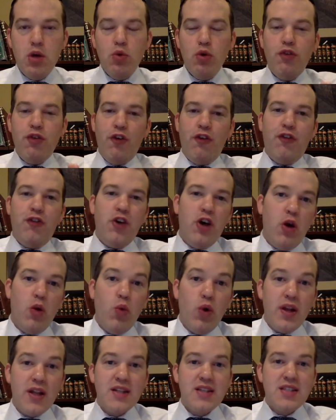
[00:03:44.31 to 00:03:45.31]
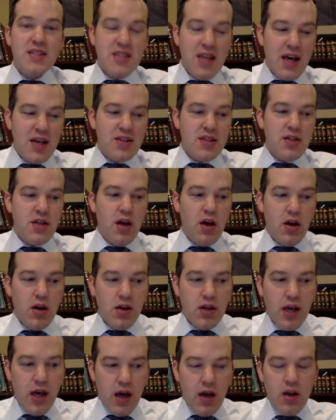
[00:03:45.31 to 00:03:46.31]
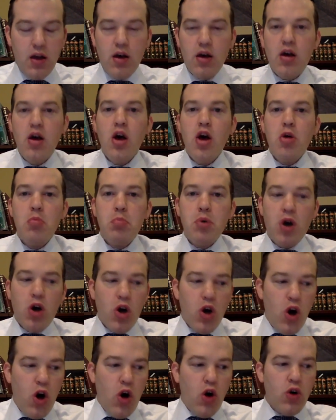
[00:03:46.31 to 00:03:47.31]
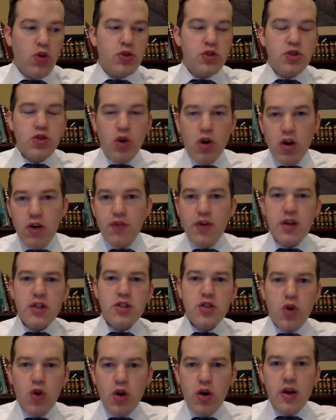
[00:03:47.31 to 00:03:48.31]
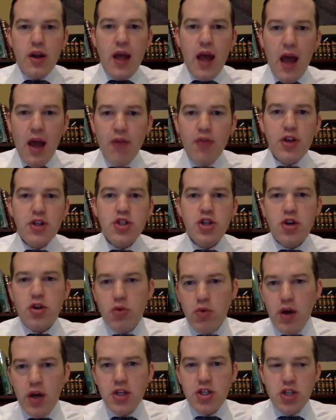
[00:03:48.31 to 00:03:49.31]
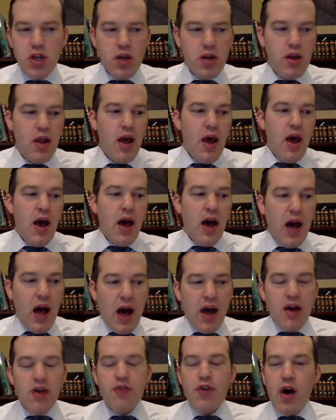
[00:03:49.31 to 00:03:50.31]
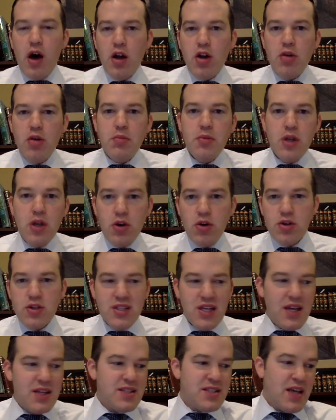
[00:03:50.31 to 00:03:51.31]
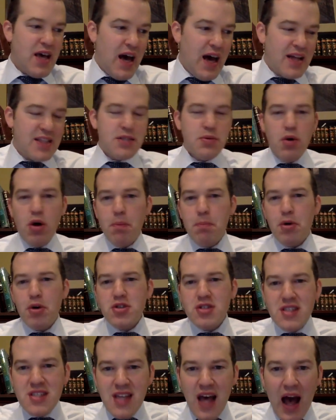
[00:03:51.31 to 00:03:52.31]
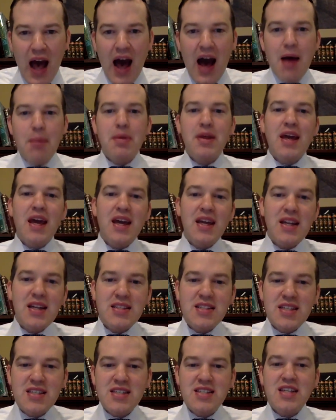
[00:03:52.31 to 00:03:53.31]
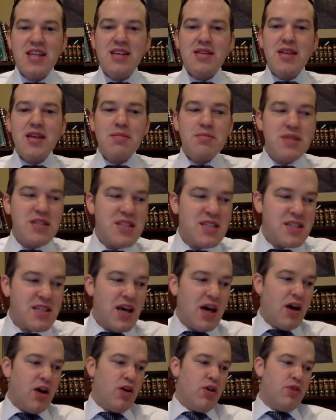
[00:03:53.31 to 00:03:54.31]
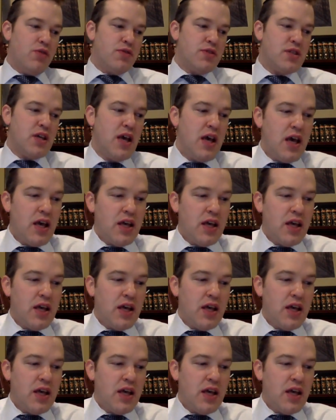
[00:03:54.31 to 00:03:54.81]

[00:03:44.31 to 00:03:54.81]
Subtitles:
You will fulfill what it says in the Haggadah, "B'chol dor v'dor," in every generation, "Chayev adam liros es atzmo," a person is obligated to see themselves,